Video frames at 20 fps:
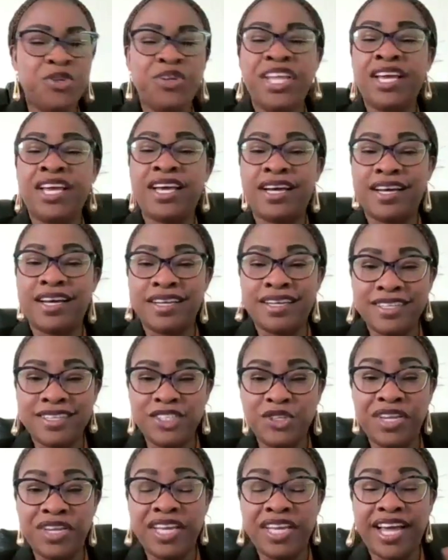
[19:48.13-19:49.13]
unique
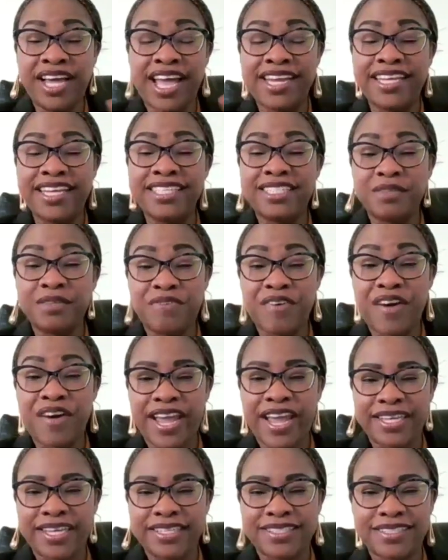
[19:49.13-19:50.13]

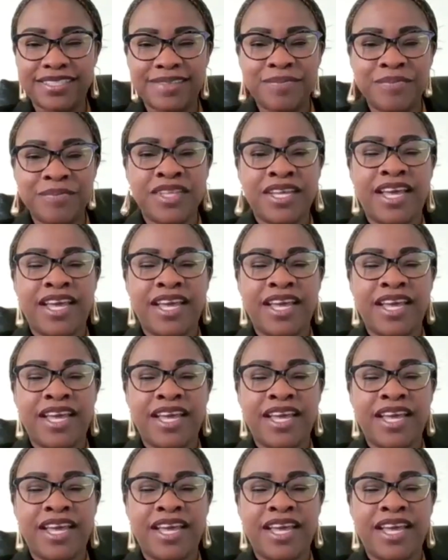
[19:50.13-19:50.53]
identifiers,